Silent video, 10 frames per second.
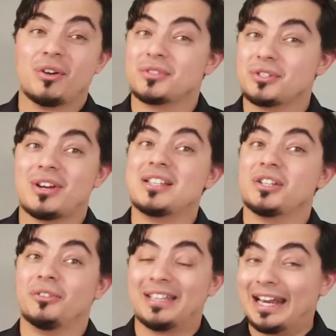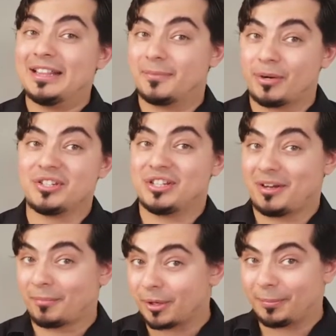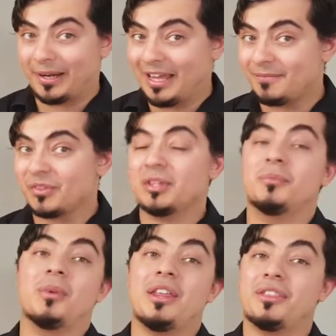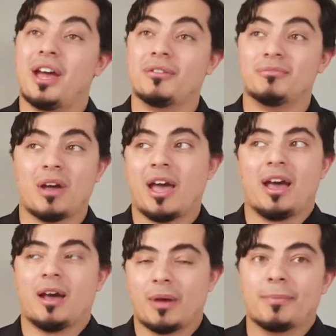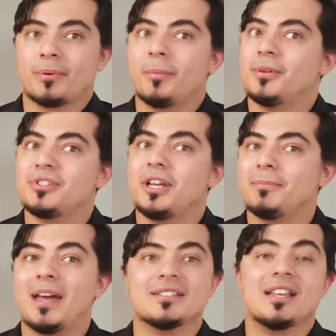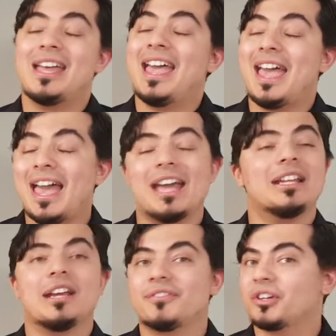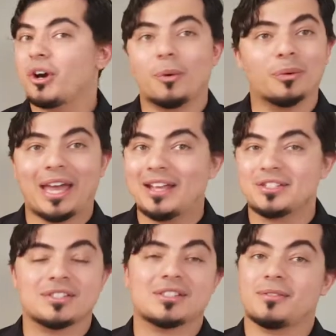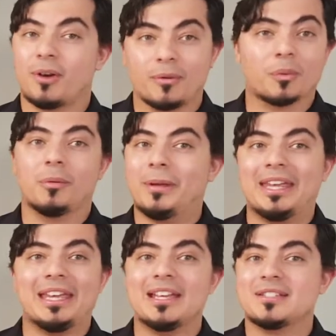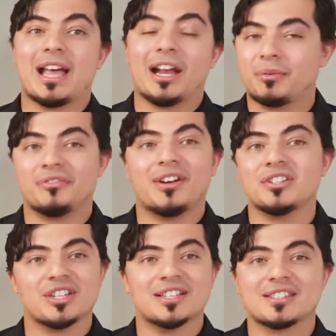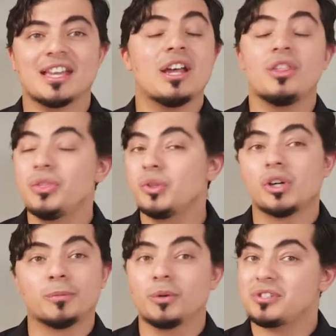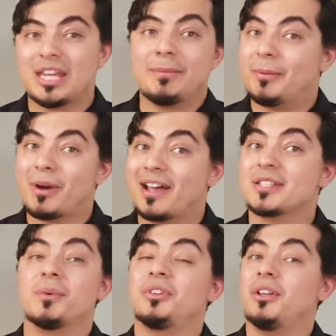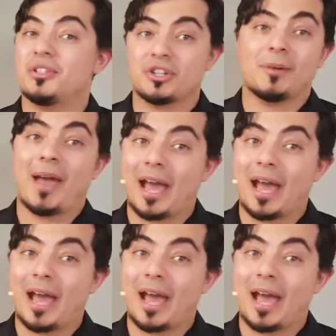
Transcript: concentrating on getting the brushing done properly, with a, a, a proper toothpaste. Any of the Colgates, Oral-B's, Aquafresh's, normal cheapy brands will do the job